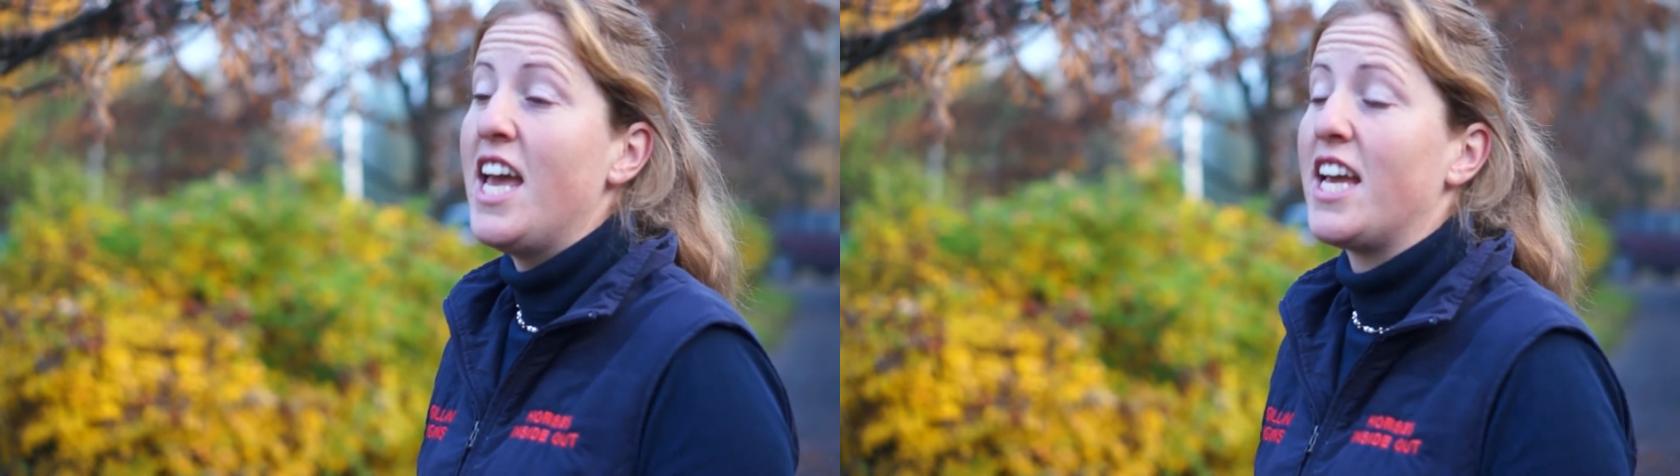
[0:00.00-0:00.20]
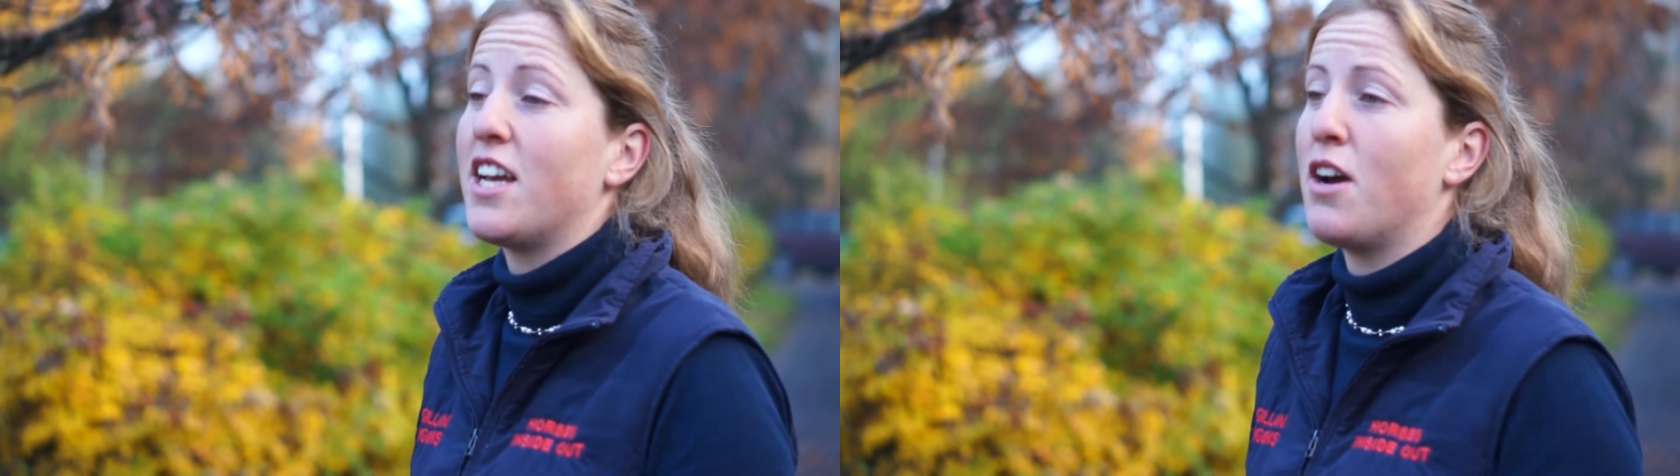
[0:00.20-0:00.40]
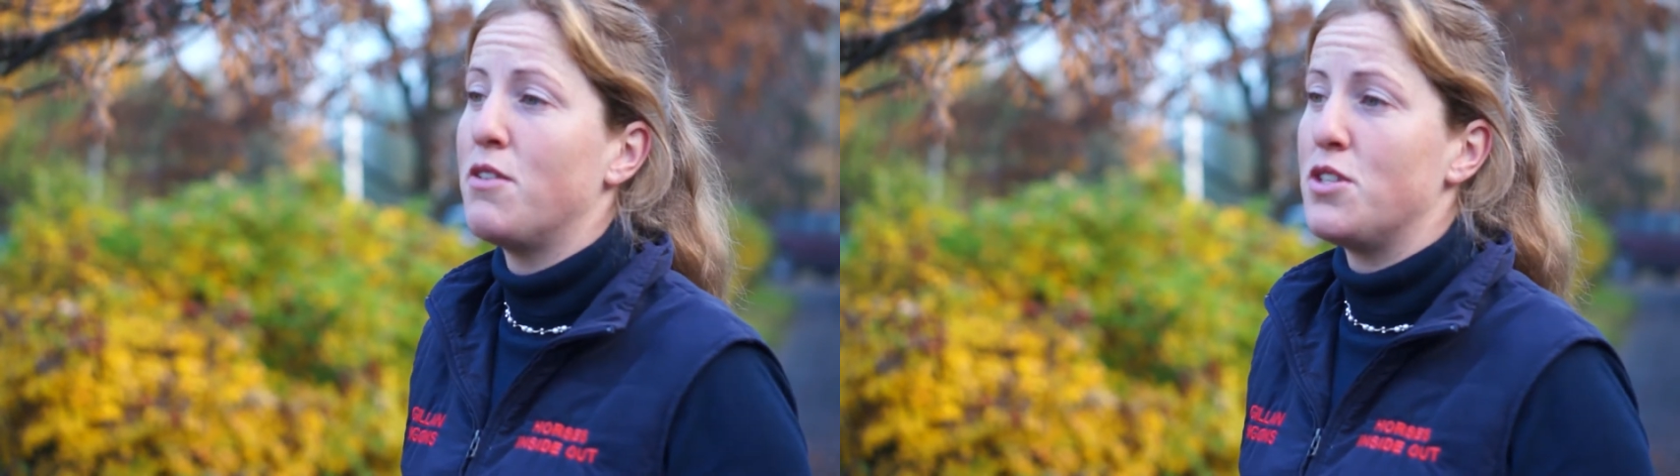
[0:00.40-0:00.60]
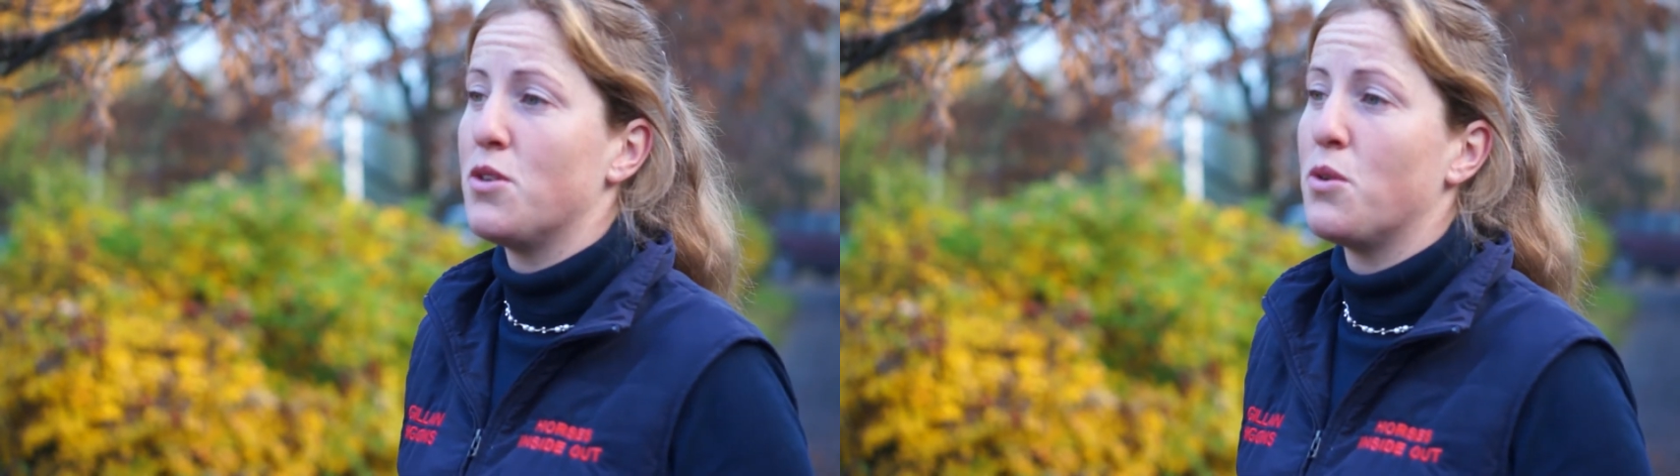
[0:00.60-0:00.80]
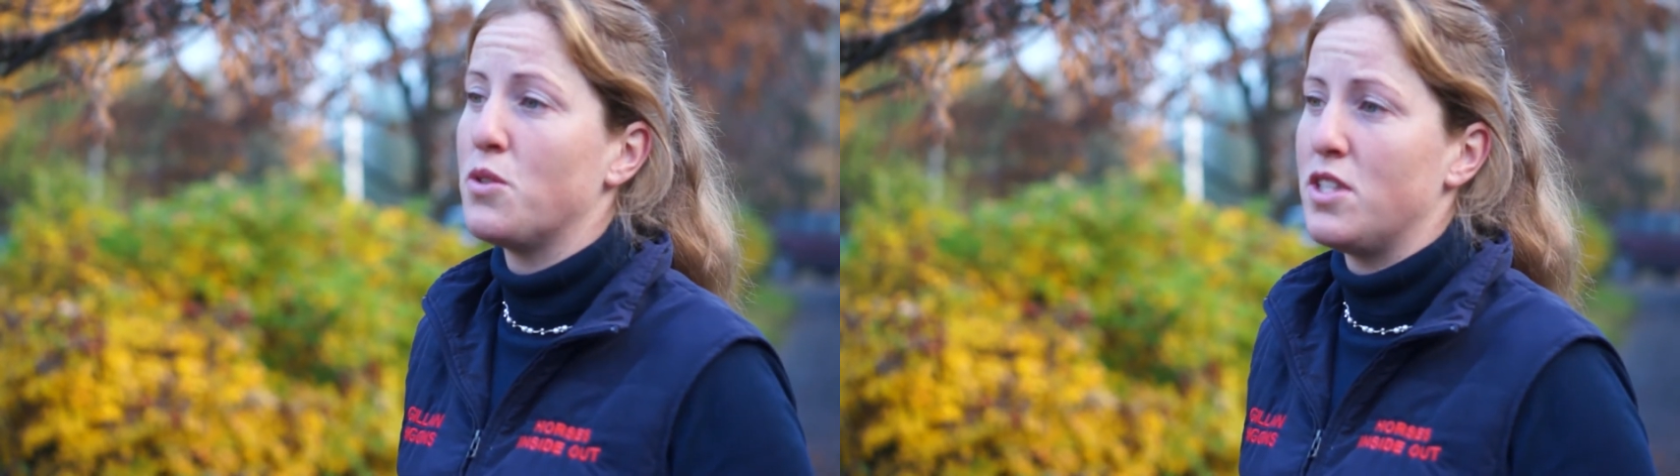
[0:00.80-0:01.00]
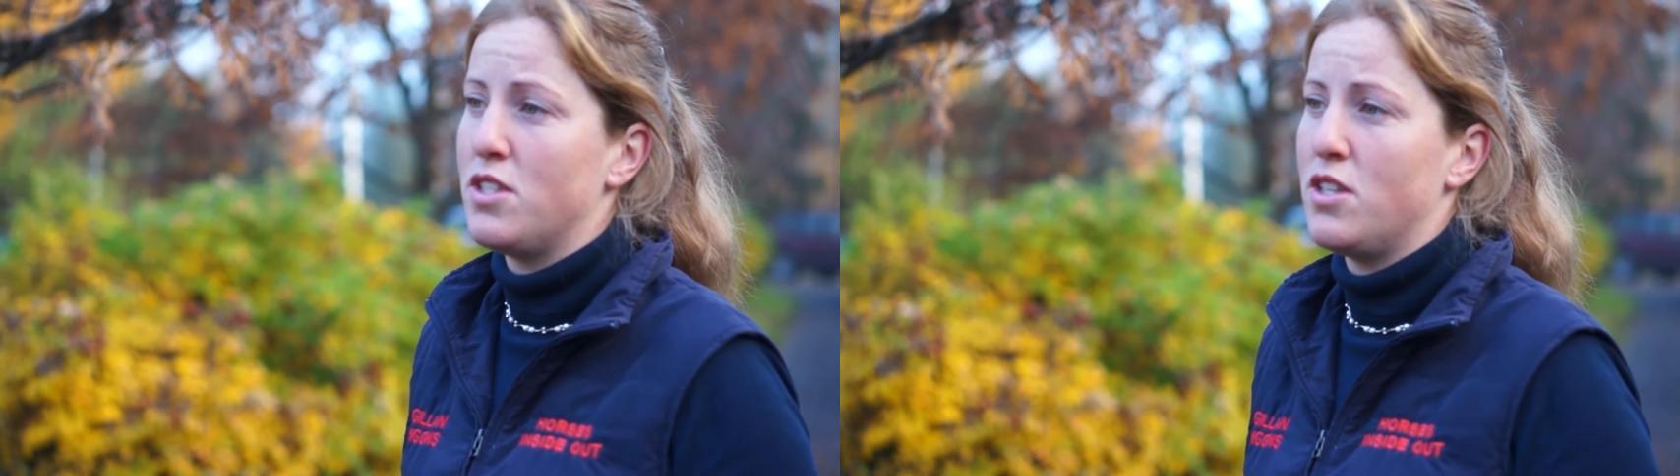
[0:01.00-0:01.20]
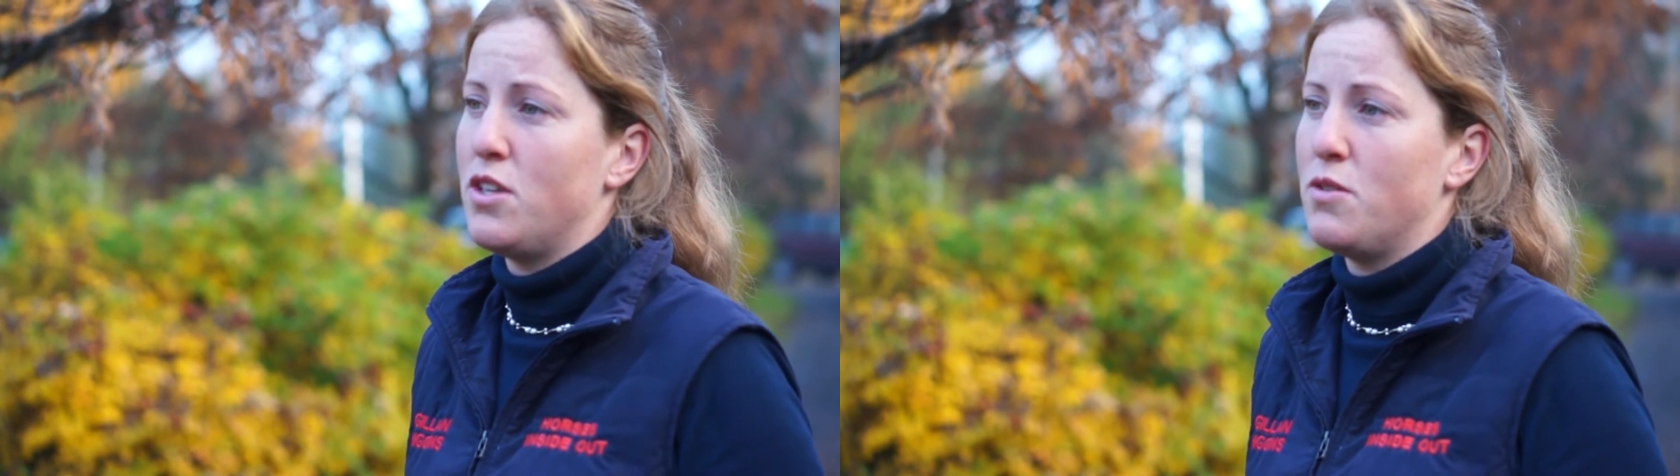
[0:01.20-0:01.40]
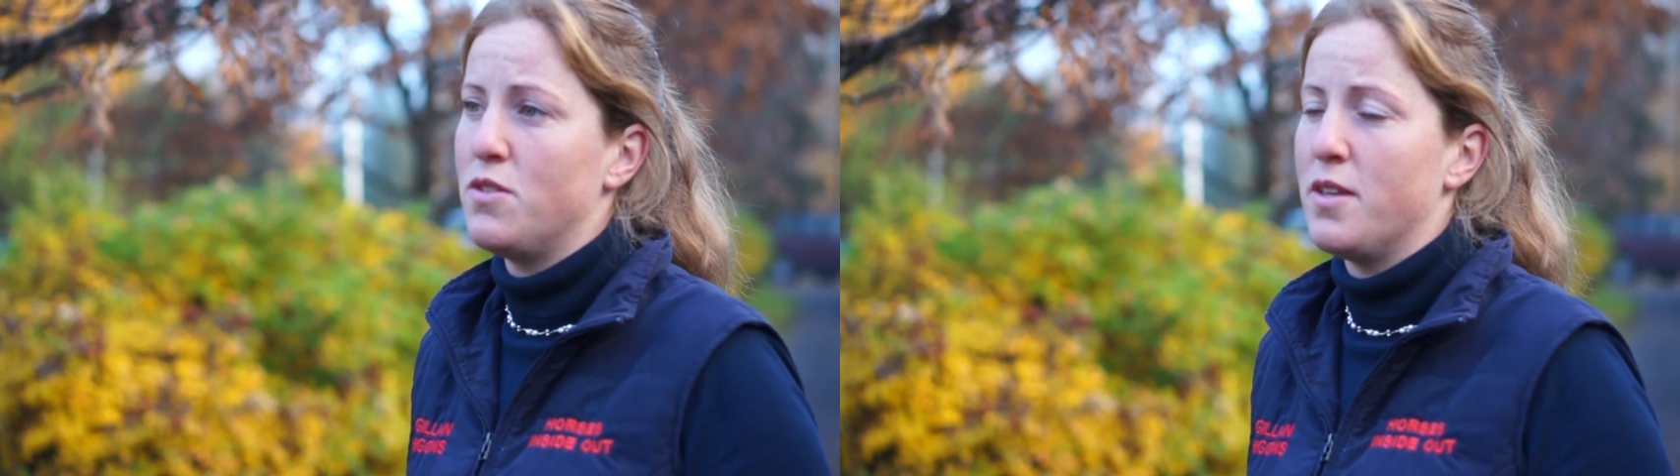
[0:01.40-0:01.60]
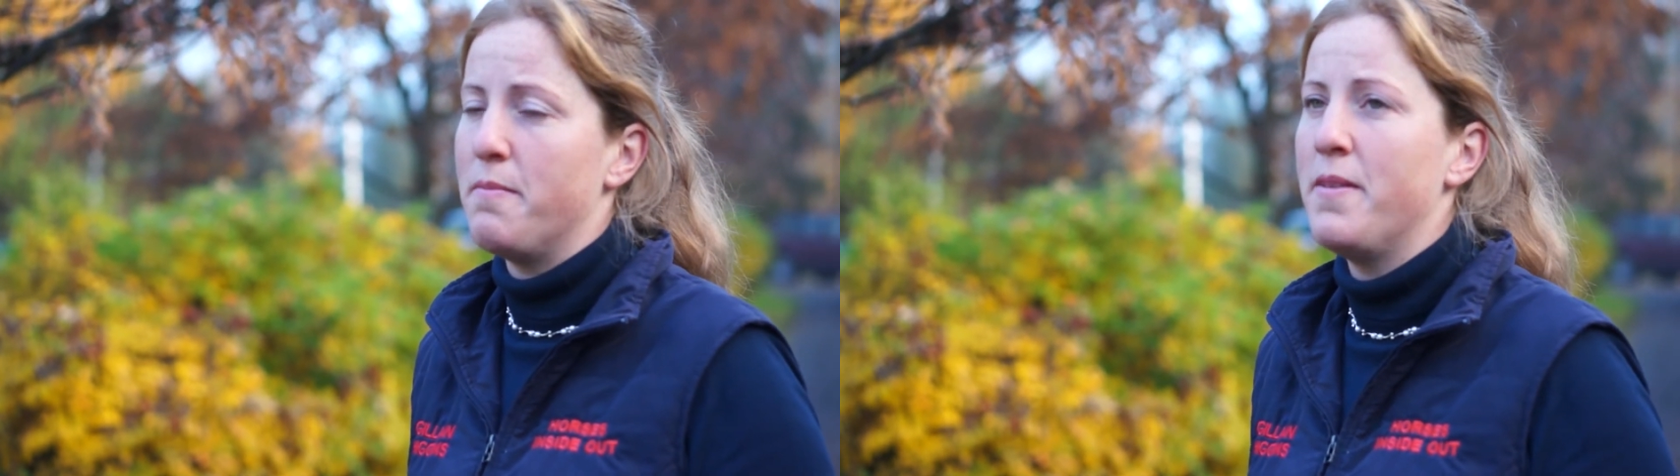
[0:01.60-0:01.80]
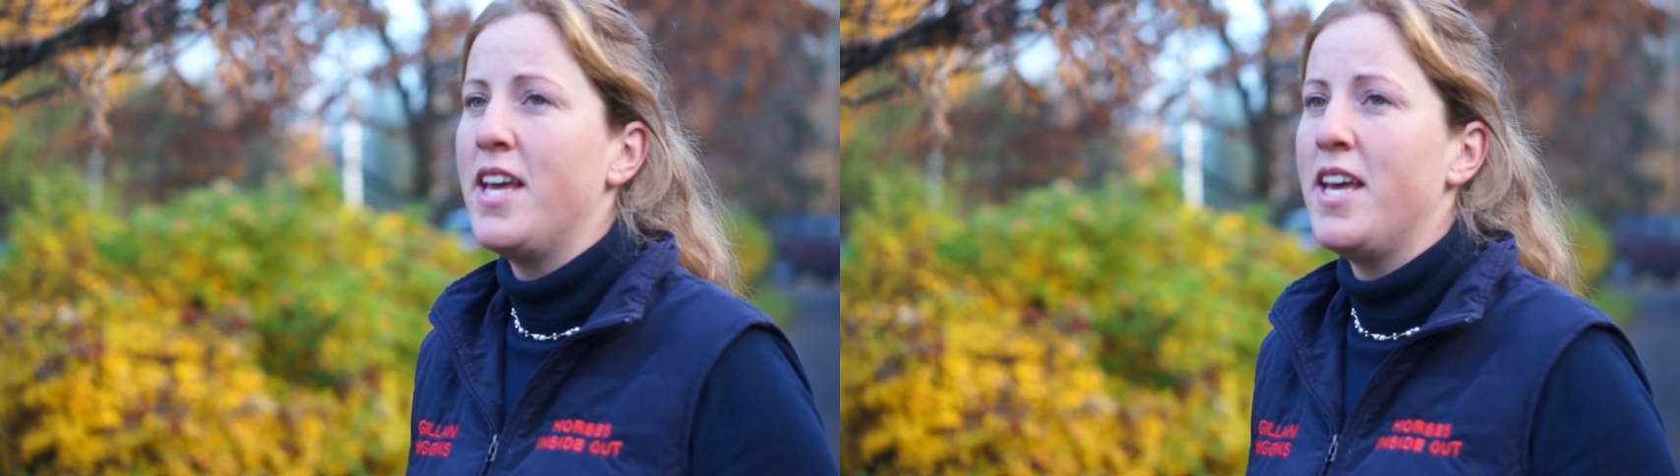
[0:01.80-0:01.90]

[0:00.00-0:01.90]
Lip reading: encourage the horses to use them.